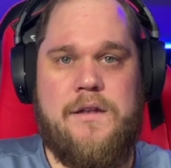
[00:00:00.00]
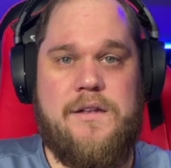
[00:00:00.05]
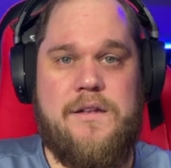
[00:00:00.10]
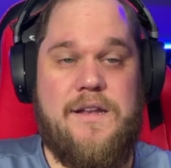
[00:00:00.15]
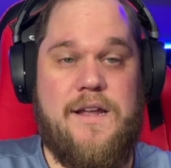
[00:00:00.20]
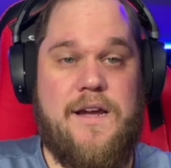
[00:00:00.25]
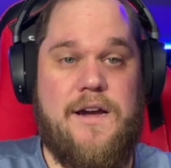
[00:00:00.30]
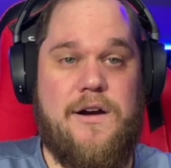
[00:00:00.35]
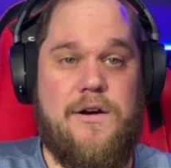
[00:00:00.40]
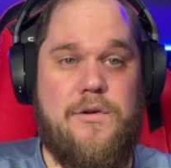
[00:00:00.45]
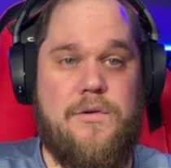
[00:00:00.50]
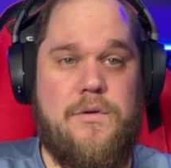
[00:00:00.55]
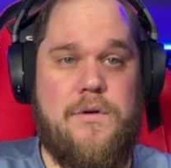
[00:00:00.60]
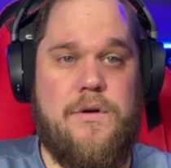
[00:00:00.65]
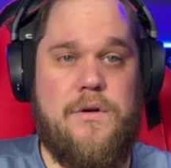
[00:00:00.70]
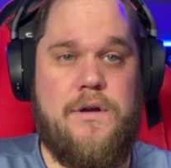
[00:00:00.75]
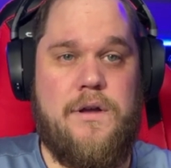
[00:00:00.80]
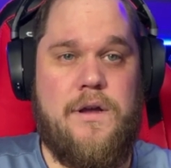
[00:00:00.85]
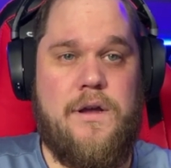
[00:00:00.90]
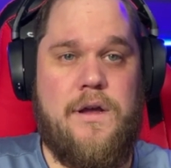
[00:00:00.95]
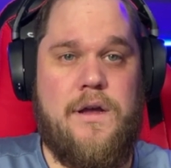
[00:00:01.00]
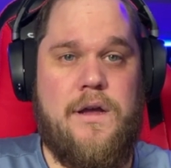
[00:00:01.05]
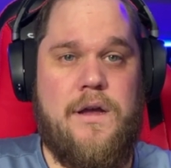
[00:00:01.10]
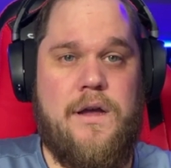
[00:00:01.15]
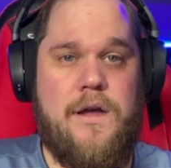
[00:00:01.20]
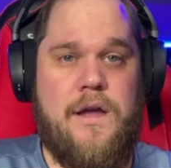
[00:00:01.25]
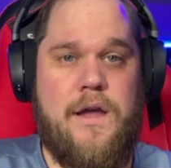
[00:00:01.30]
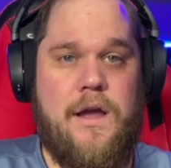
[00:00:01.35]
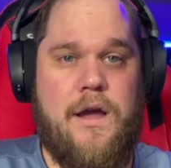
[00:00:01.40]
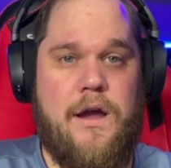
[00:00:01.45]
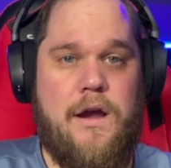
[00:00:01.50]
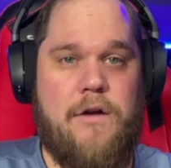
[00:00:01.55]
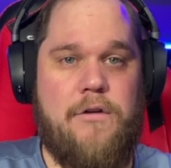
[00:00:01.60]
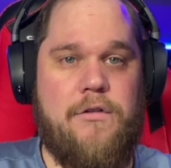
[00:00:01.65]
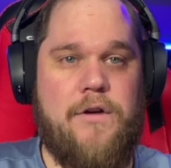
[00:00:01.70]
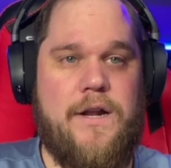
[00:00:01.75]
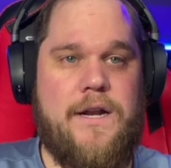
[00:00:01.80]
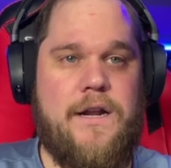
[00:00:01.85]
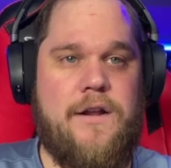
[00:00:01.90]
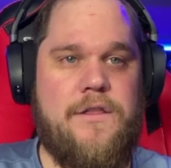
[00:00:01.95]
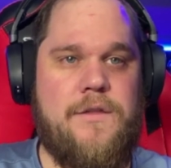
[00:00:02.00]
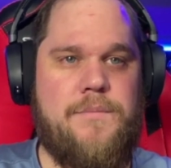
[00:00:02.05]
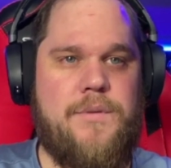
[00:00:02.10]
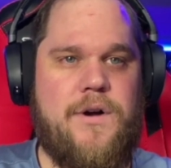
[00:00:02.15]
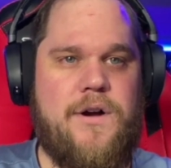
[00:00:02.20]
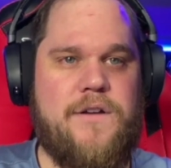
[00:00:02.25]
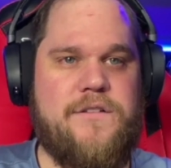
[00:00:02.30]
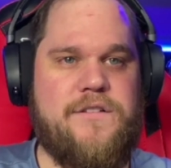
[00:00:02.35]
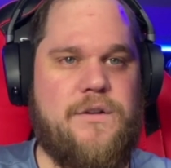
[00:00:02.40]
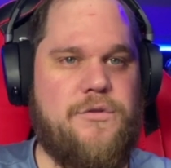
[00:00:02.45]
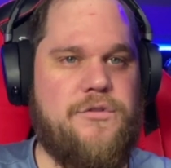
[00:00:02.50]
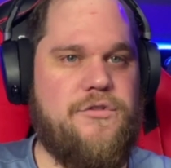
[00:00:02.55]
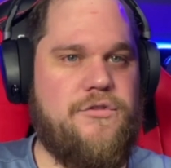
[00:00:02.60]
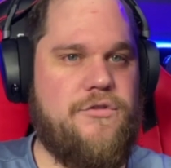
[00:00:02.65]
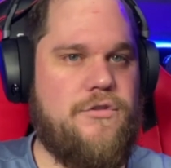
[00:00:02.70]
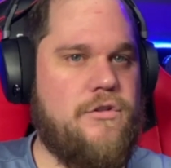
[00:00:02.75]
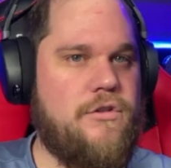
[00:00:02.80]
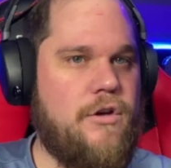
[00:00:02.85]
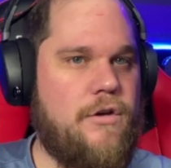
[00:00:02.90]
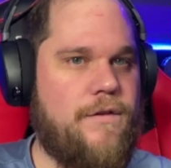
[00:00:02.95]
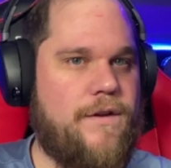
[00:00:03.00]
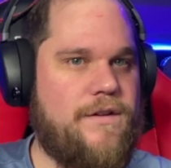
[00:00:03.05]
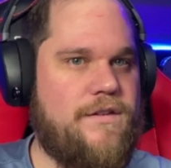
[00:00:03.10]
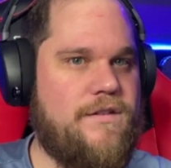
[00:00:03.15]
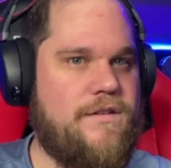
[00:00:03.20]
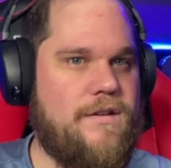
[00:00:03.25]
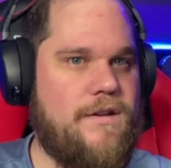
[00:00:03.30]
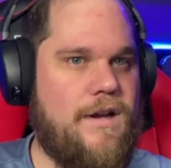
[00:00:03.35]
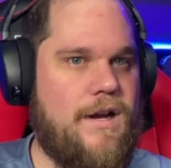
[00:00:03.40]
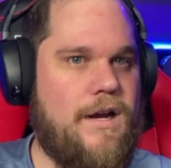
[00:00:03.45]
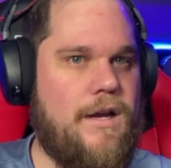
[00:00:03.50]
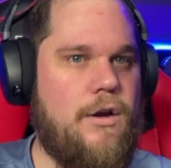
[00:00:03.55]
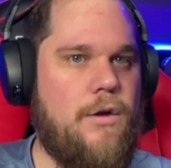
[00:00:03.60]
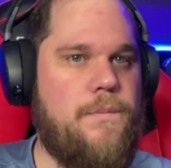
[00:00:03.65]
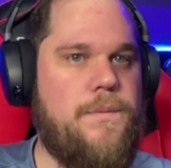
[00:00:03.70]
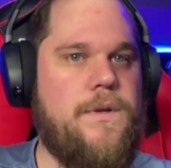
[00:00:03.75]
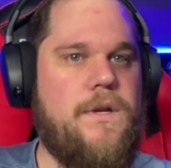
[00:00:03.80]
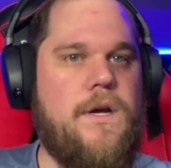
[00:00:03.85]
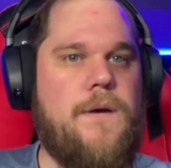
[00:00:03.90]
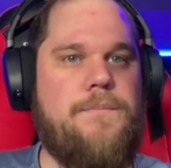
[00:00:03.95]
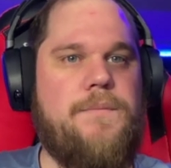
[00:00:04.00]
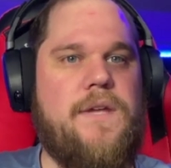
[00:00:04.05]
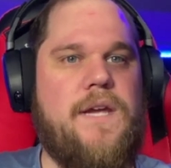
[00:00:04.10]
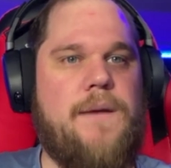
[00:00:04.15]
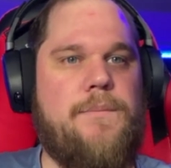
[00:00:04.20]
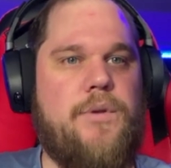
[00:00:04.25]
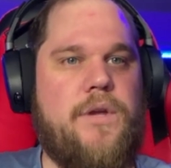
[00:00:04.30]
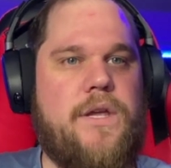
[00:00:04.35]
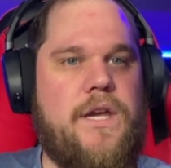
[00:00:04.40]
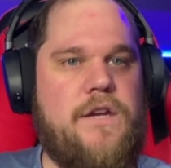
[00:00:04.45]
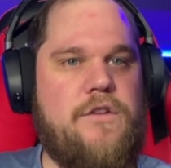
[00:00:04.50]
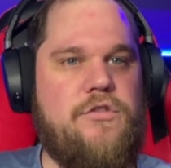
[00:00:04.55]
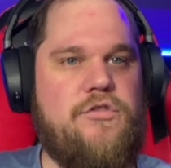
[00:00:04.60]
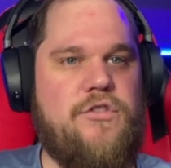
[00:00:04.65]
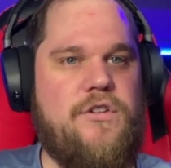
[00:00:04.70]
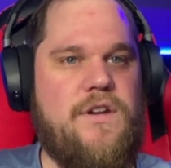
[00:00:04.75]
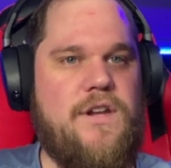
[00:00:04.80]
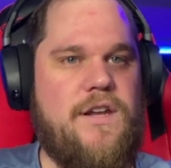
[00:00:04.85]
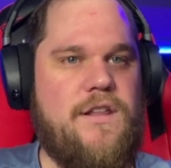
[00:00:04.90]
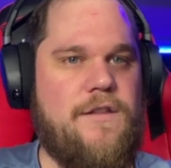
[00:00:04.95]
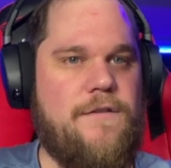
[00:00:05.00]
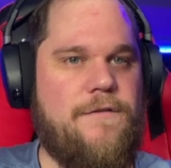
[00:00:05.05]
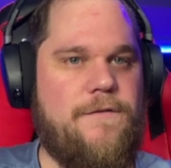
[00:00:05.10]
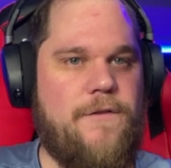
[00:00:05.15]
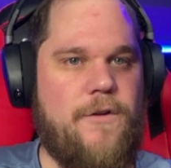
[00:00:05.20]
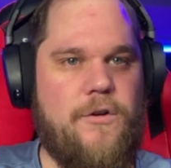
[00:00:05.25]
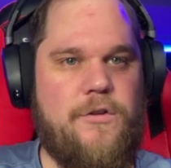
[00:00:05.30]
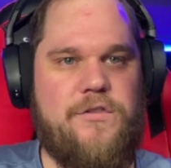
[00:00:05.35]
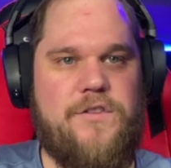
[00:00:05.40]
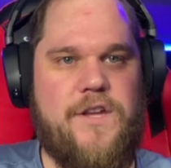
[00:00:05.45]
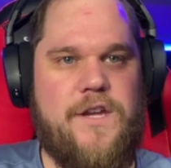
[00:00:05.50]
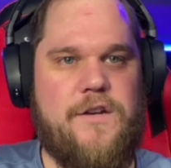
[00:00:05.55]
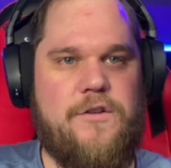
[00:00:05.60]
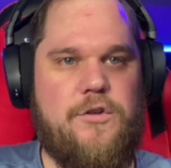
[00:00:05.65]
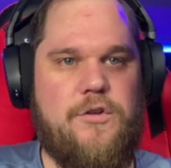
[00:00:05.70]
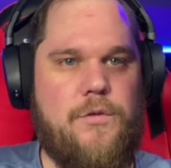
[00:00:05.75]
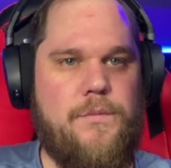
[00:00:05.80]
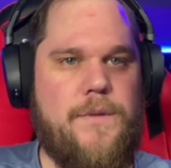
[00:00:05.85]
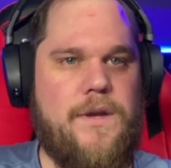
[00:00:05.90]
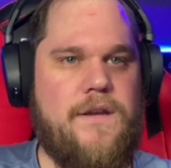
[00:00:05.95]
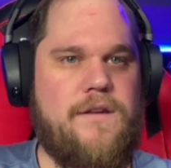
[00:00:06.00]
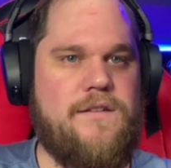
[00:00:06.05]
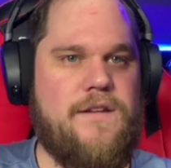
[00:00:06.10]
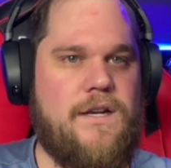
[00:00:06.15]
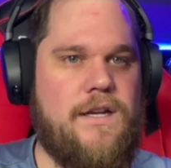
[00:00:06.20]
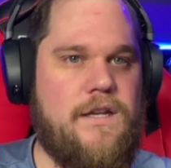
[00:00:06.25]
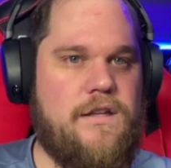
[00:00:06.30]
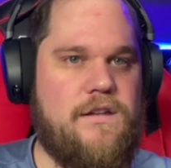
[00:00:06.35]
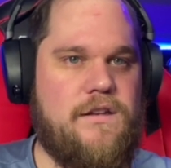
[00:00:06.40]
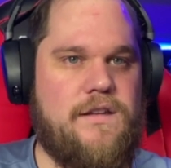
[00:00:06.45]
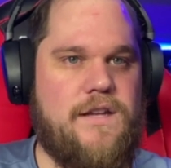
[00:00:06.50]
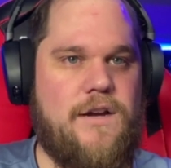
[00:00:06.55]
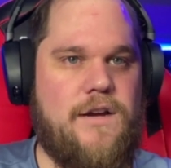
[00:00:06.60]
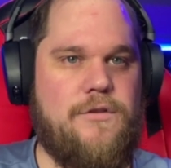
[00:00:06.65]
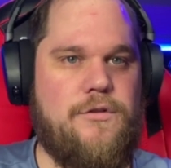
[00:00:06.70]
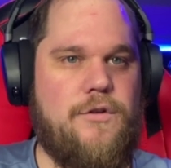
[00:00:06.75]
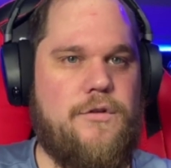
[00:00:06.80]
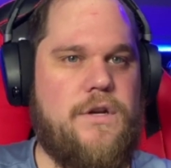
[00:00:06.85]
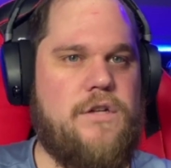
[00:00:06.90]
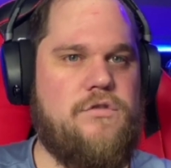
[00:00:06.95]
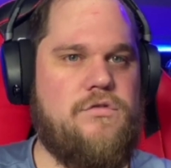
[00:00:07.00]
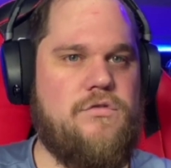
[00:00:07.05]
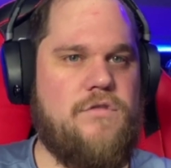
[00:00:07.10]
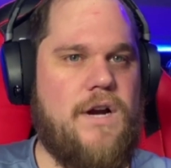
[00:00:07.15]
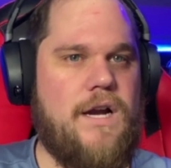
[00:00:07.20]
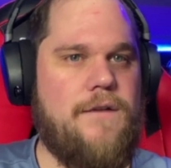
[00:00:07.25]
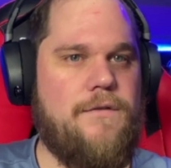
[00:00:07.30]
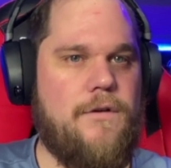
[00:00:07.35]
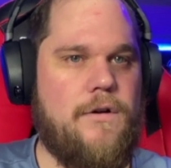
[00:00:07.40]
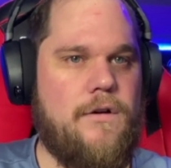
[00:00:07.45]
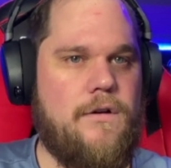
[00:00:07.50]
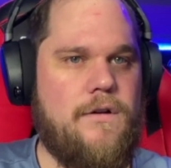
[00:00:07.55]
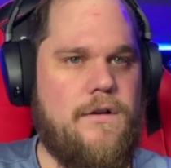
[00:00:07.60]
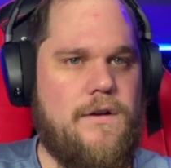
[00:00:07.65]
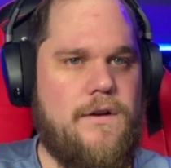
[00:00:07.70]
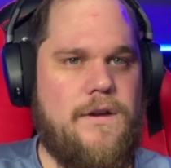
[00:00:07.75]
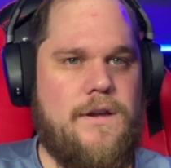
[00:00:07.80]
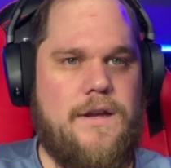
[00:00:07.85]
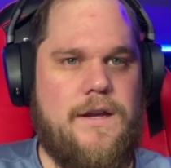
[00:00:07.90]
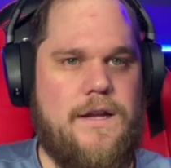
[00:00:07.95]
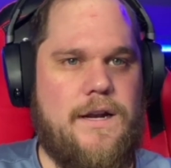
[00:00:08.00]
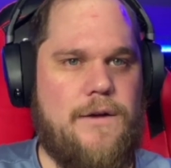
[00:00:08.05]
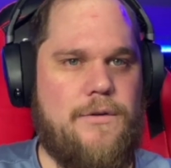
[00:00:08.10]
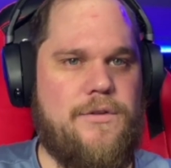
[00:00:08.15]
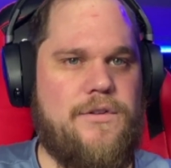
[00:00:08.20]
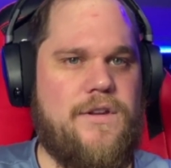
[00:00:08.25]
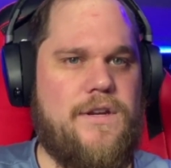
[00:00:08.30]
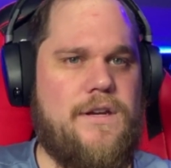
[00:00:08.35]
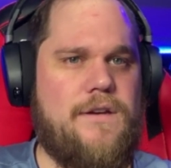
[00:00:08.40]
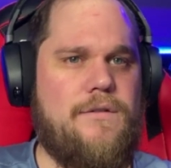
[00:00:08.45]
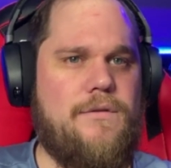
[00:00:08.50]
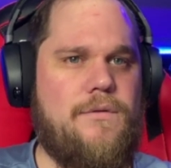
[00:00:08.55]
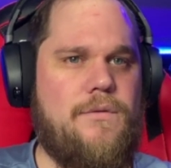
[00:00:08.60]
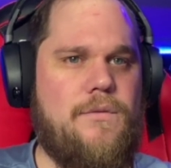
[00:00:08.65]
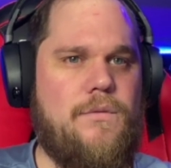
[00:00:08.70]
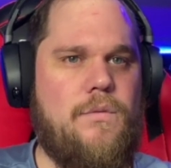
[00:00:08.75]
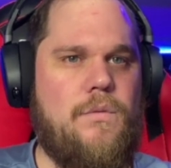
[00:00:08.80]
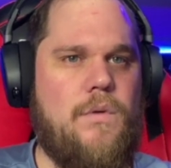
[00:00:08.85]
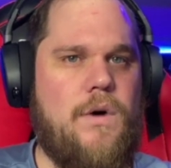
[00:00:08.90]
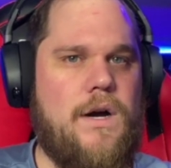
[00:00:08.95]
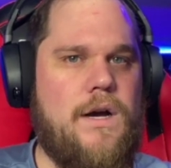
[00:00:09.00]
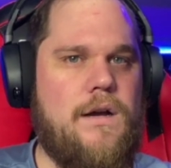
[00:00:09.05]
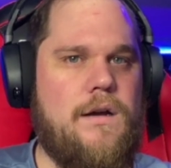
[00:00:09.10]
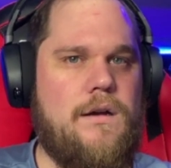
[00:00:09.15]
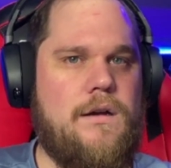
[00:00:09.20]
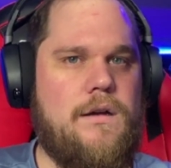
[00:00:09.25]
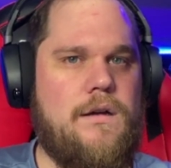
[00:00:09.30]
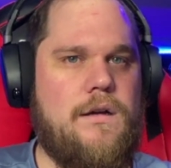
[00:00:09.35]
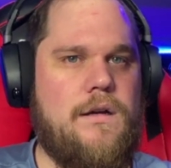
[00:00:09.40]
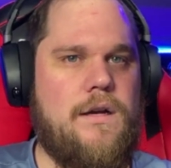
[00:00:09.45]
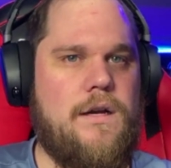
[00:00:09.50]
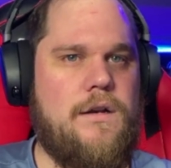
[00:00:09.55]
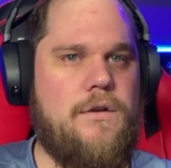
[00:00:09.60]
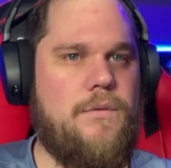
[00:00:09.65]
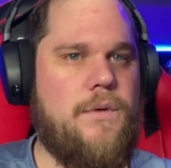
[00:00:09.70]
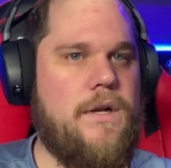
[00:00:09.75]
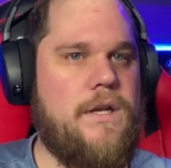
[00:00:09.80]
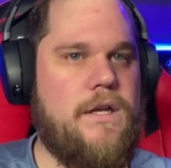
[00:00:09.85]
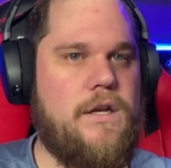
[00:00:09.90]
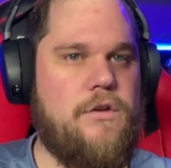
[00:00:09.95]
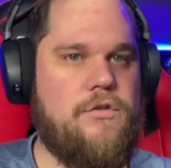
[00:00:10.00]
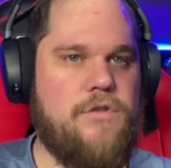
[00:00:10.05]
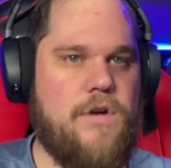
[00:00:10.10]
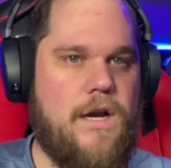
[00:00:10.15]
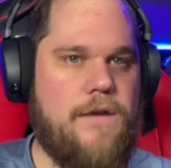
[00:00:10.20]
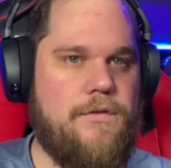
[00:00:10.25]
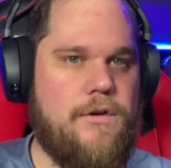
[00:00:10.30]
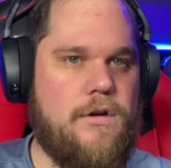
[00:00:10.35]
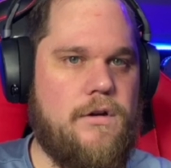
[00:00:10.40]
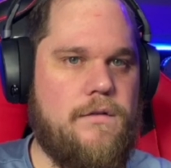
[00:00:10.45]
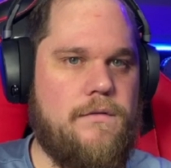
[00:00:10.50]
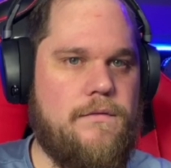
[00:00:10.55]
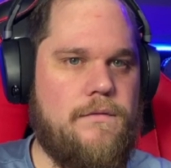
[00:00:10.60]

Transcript: Now, right out of the box, I was a little nervous. I opened up the application, and the first thing it told me is I need to download a driver. And I was like, why do I need a driver?